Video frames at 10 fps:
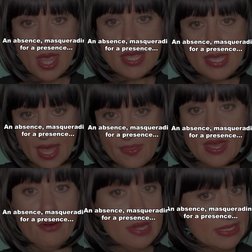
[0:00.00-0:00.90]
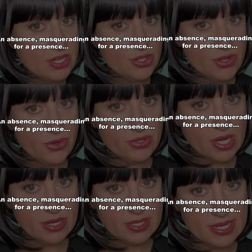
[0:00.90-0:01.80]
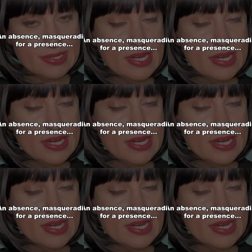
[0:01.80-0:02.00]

Yet there is an internal darkness.